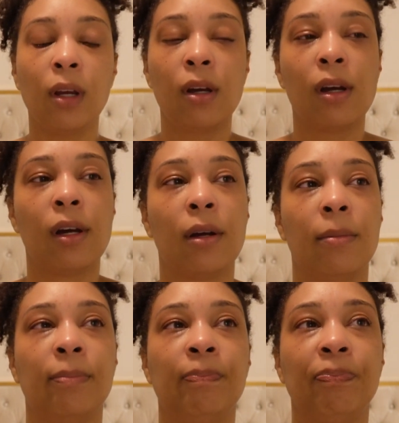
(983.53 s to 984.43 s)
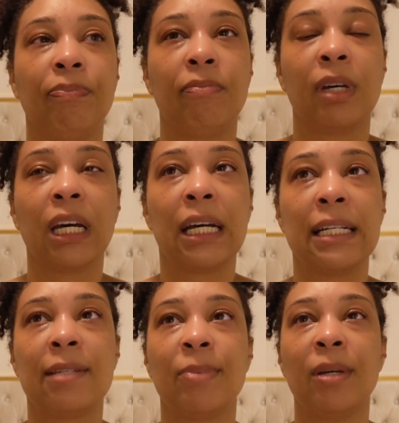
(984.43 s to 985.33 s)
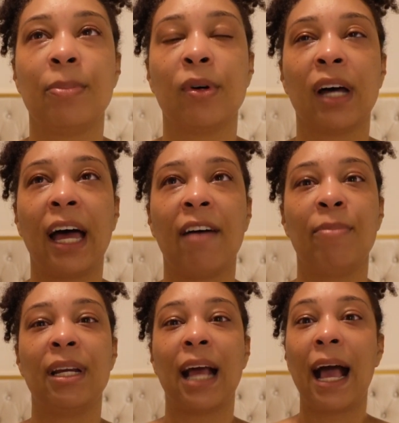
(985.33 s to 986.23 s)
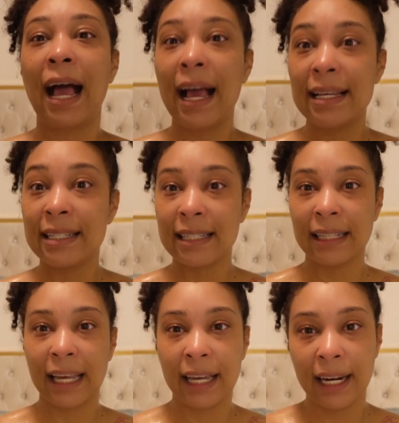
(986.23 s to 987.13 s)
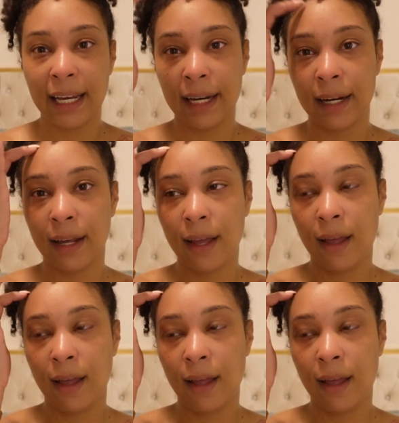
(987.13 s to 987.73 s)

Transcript: um, because people have been isolated.